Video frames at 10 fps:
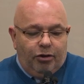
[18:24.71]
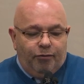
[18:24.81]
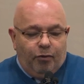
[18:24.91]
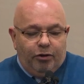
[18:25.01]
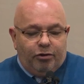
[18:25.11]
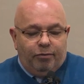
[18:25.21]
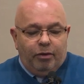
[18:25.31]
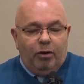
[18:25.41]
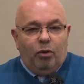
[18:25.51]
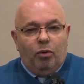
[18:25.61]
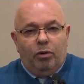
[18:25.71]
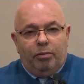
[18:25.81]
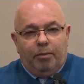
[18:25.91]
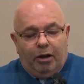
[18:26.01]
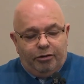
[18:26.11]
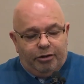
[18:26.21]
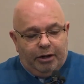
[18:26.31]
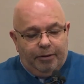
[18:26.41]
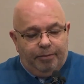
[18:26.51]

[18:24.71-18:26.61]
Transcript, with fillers: the voice of the Lord, Master.